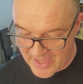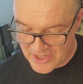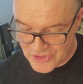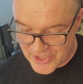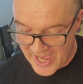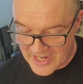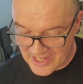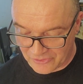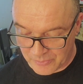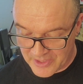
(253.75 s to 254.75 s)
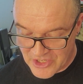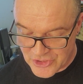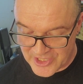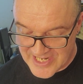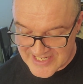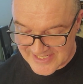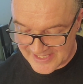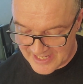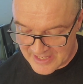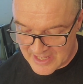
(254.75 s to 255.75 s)
manage that explanation
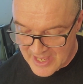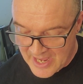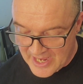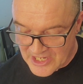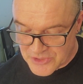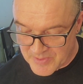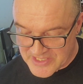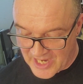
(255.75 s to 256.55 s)
easily. It has been